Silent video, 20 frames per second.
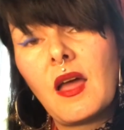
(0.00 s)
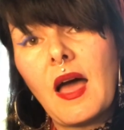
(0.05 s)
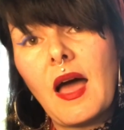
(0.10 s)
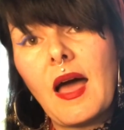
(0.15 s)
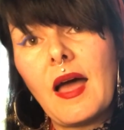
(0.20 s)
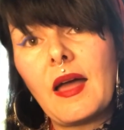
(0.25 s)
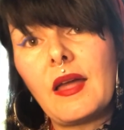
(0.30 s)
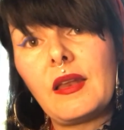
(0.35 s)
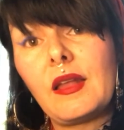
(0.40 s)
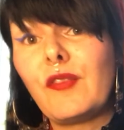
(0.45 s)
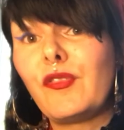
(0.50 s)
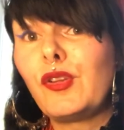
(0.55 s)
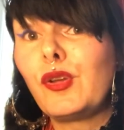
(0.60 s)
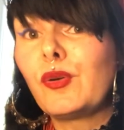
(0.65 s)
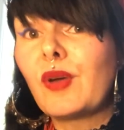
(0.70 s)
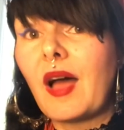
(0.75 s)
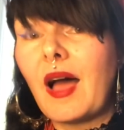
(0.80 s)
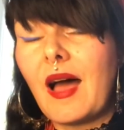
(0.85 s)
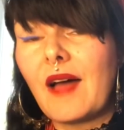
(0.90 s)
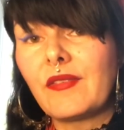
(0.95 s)
And if you
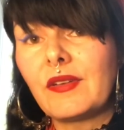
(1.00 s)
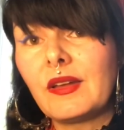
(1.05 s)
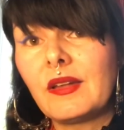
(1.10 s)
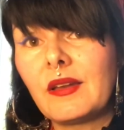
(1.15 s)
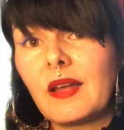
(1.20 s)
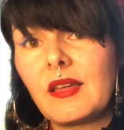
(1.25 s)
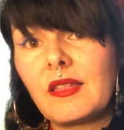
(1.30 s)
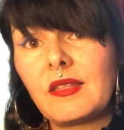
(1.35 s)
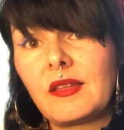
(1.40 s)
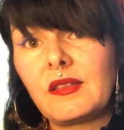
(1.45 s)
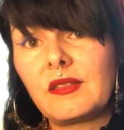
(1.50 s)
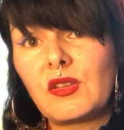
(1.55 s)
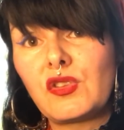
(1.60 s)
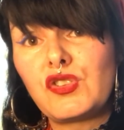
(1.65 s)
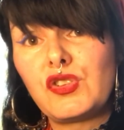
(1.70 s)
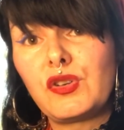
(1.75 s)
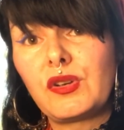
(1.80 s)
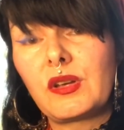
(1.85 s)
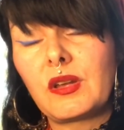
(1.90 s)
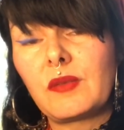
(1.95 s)
haven't, I think that
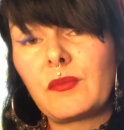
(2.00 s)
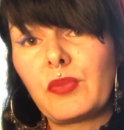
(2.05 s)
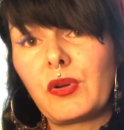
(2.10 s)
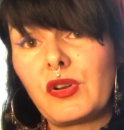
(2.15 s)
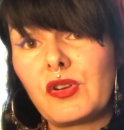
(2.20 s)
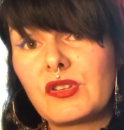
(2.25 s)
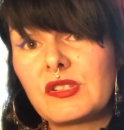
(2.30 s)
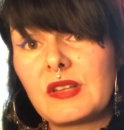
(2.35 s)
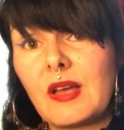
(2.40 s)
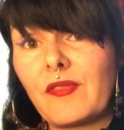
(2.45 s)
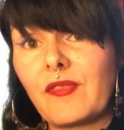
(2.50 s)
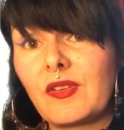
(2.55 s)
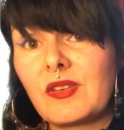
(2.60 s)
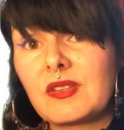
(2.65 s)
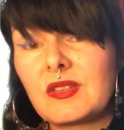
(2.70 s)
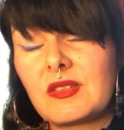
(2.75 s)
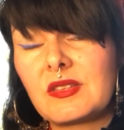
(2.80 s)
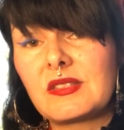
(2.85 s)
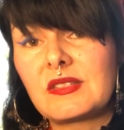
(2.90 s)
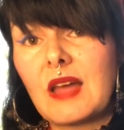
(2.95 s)
you can put yourself
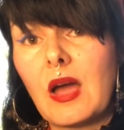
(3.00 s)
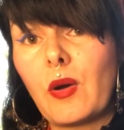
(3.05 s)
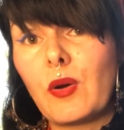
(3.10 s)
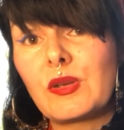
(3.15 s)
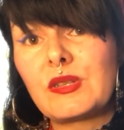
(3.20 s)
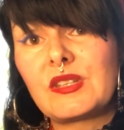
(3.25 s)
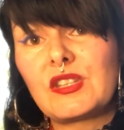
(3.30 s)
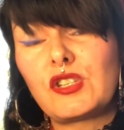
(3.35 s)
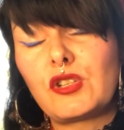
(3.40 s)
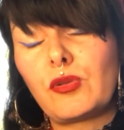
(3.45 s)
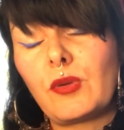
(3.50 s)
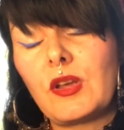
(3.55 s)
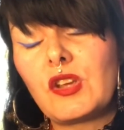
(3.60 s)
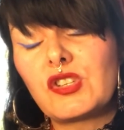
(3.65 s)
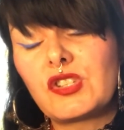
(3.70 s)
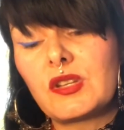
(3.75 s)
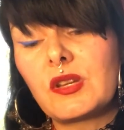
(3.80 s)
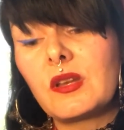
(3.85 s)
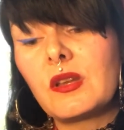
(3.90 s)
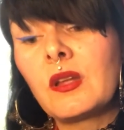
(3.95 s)
into this Tower
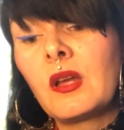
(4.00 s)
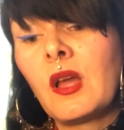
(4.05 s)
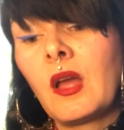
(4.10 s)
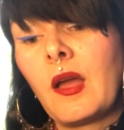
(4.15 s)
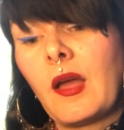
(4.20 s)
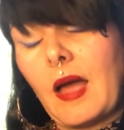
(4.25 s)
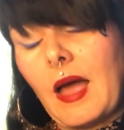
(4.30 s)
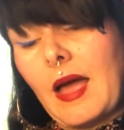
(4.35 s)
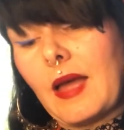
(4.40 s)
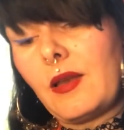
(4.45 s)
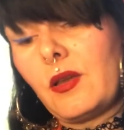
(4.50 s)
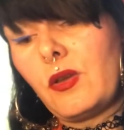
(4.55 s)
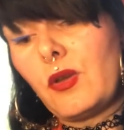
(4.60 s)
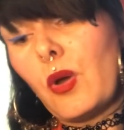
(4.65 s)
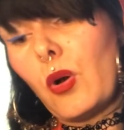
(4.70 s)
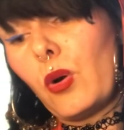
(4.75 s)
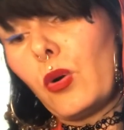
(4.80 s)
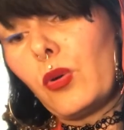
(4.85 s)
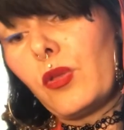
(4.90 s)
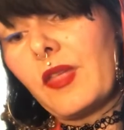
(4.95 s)
situation and
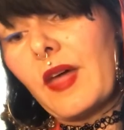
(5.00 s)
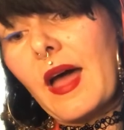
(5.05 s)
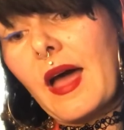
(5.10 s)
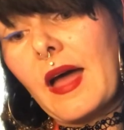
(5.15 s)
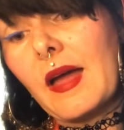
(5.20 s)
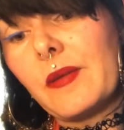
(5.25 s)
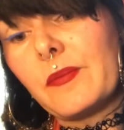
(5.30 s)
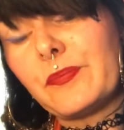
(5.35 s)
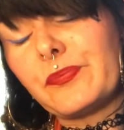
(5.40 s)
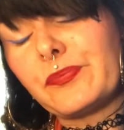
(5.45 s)
know that